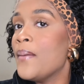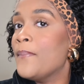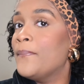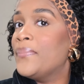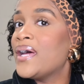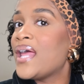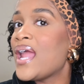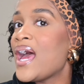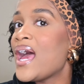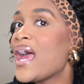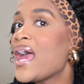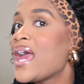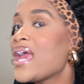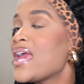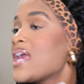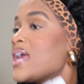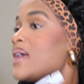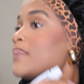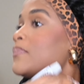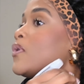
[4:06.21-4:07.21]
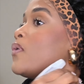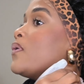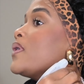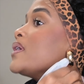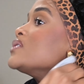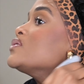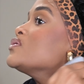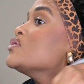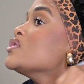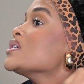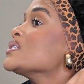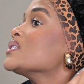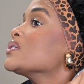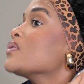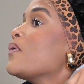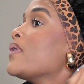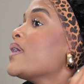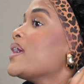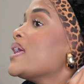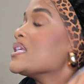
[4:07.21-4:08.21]
But I am going to
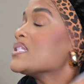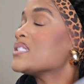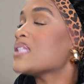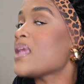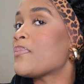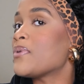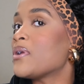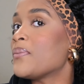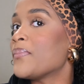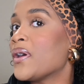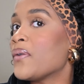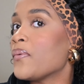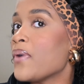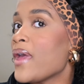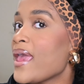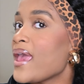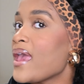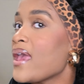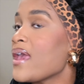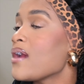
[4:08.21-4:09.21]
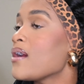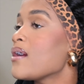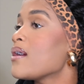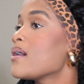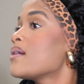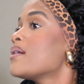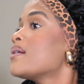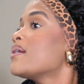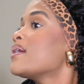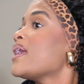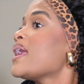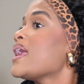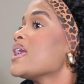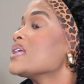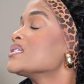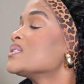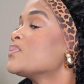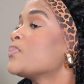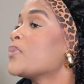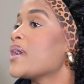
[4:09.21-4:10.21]
just go ahead and slap it on my hair
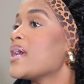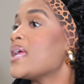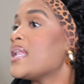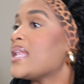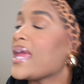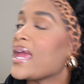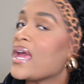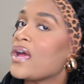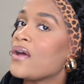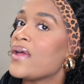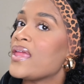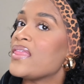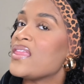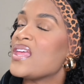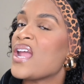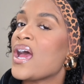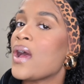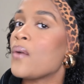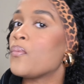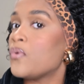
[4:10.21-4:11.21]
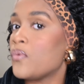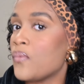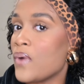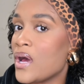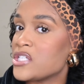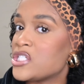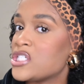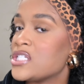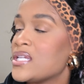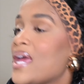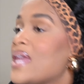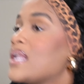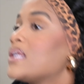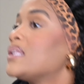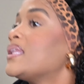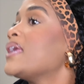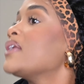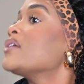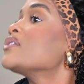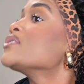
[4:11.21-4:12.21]
and spray it down, and then I will wash it at a
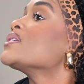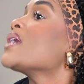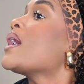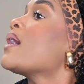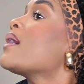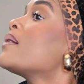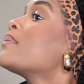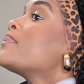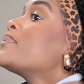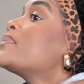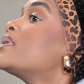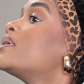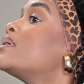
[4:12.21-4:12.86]
later time.